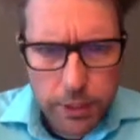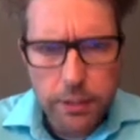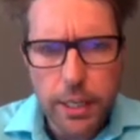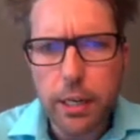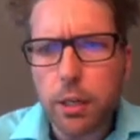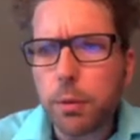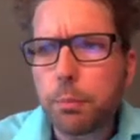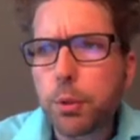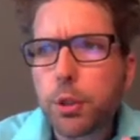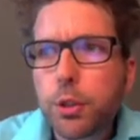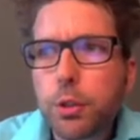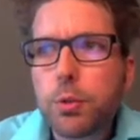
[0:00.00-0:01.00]
are
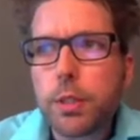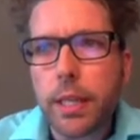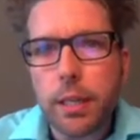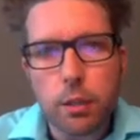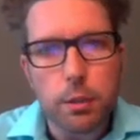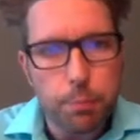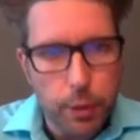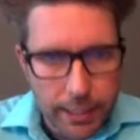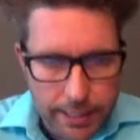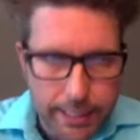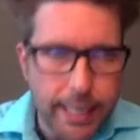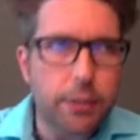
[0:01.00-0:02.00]
producing or putting
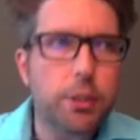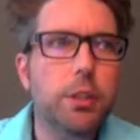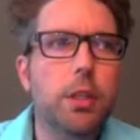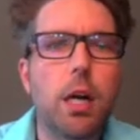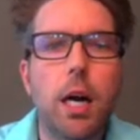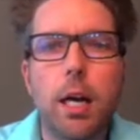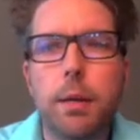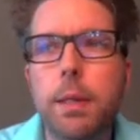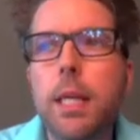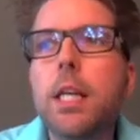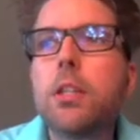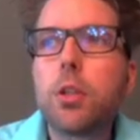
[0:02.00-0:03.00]
together
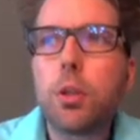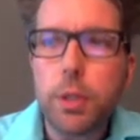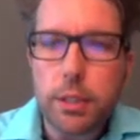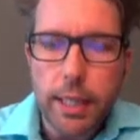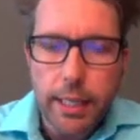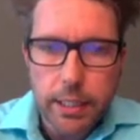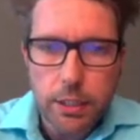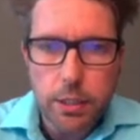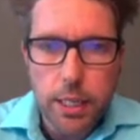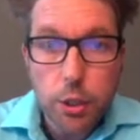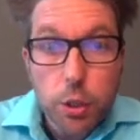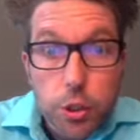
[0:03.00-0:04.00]
so that they can
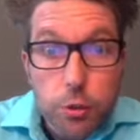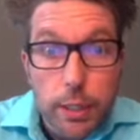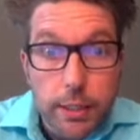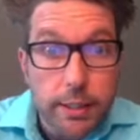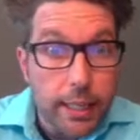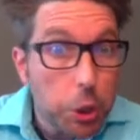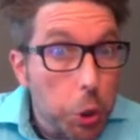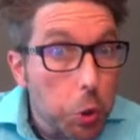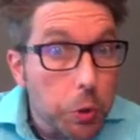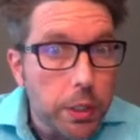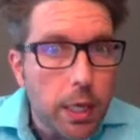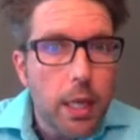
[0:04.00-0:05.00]
illustrate that they
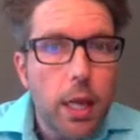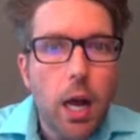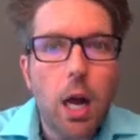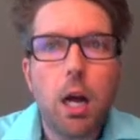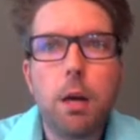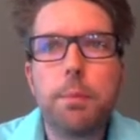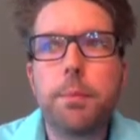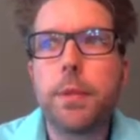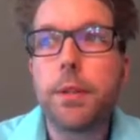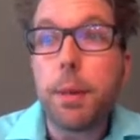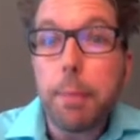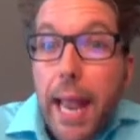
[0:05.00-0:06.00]
learned
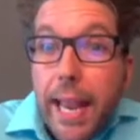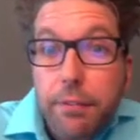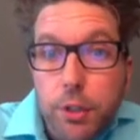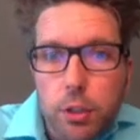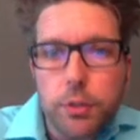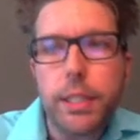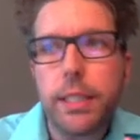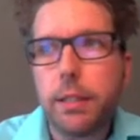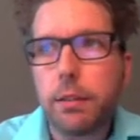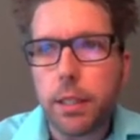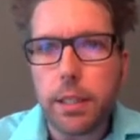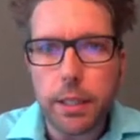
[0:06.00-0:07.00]
the behavior,
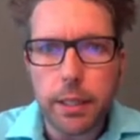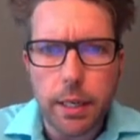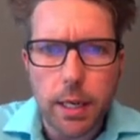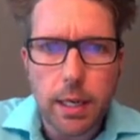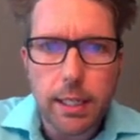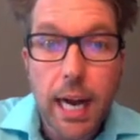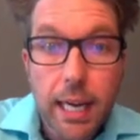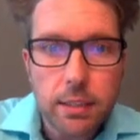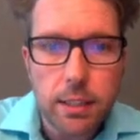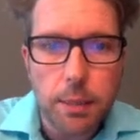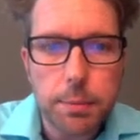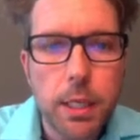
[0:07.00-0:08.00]
the
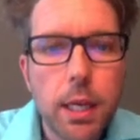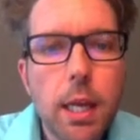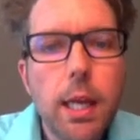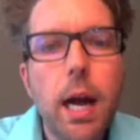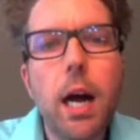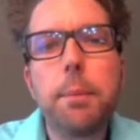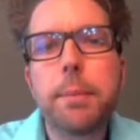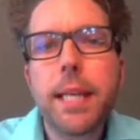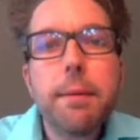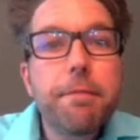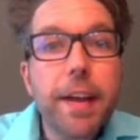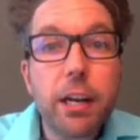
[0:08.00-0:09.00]
concept,
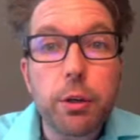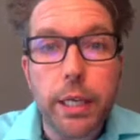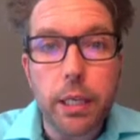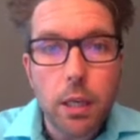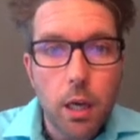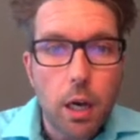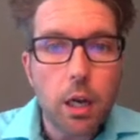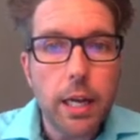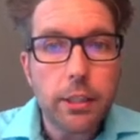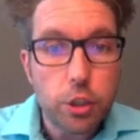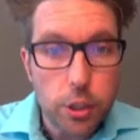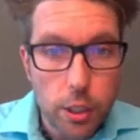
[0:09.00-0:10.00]
can vary
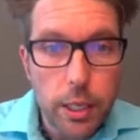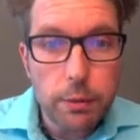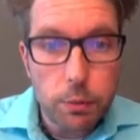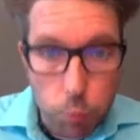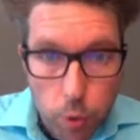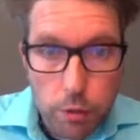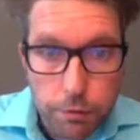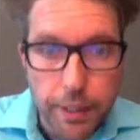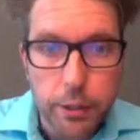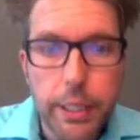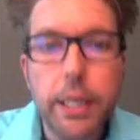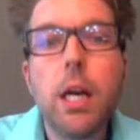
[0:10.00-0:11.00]
and will
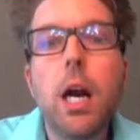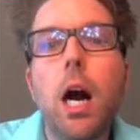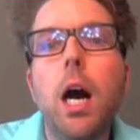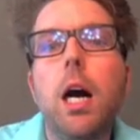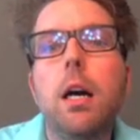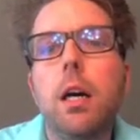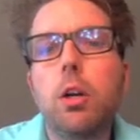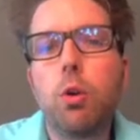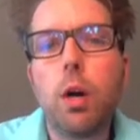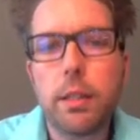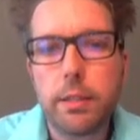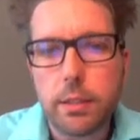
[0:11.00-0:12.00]
vary
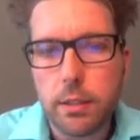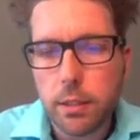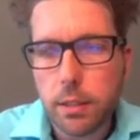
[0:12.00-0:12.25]
across